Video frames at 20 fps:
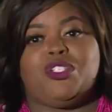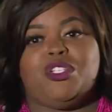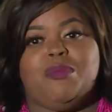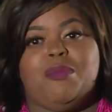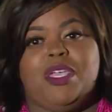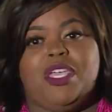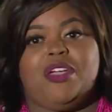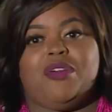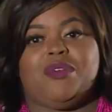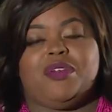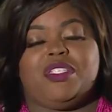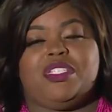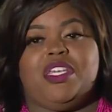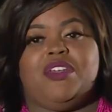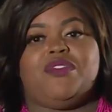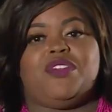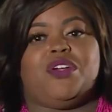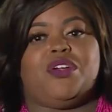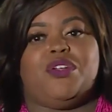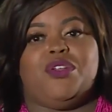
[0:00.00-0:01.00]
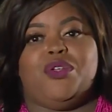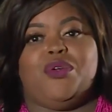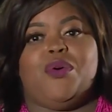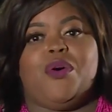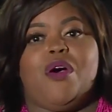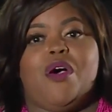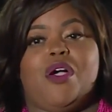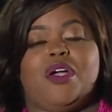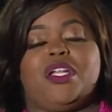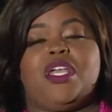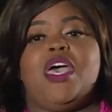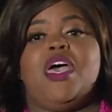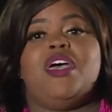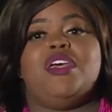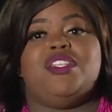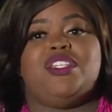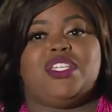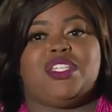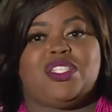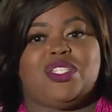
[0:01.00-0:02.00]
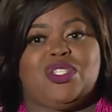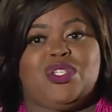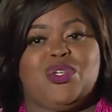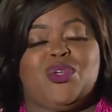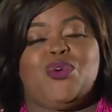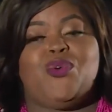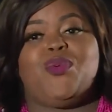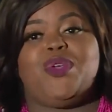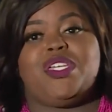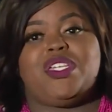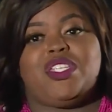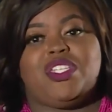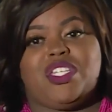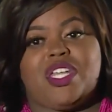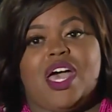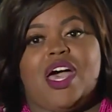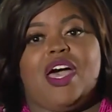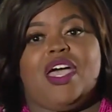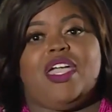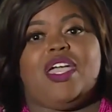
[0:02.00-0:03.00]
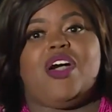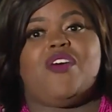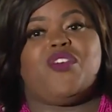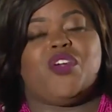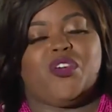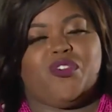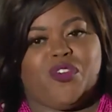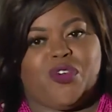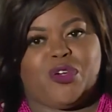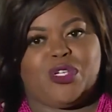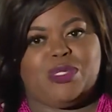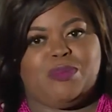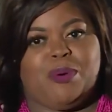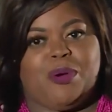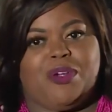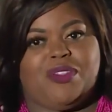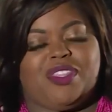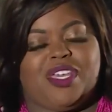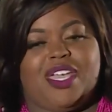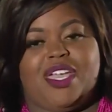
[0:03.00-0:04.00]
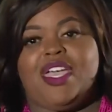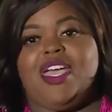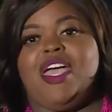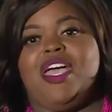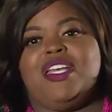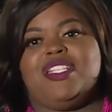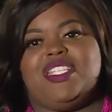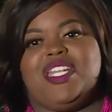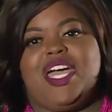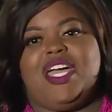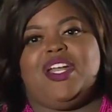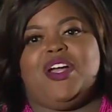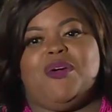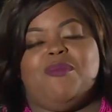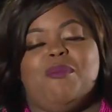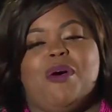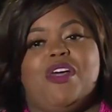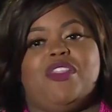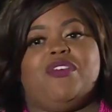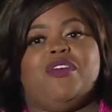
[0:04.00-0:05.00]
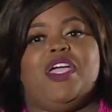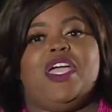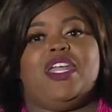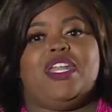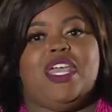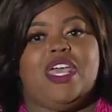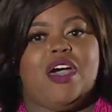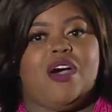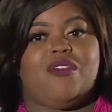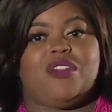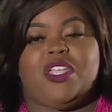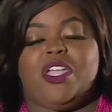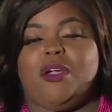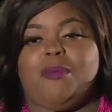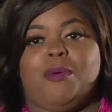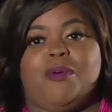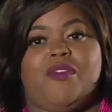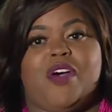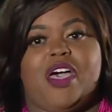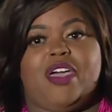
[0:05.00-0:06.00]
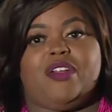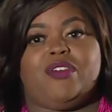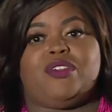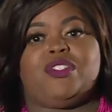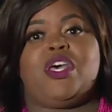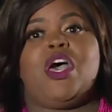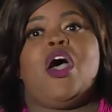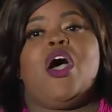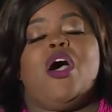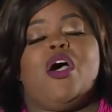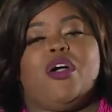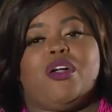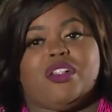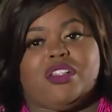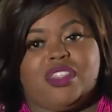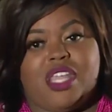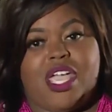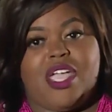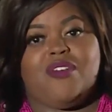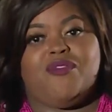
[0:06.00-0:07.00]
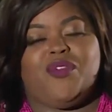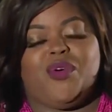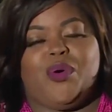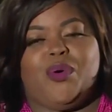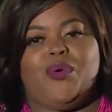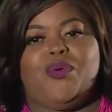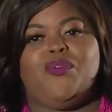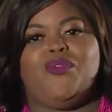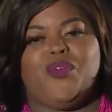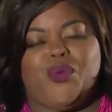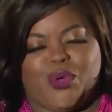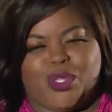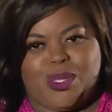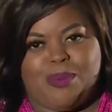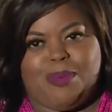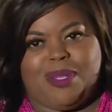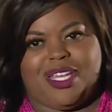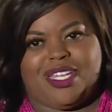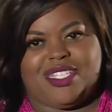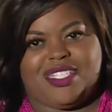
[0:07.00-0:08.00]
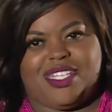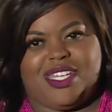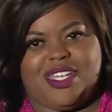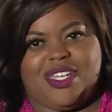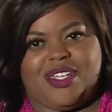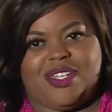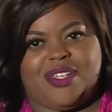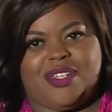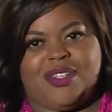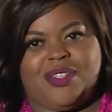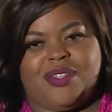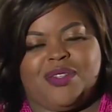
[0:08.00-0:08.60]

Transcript: Jamia received her new heart just two weeks shy of her first birthday. Tonight, her mother and healthcare providers are thankful for the blessing.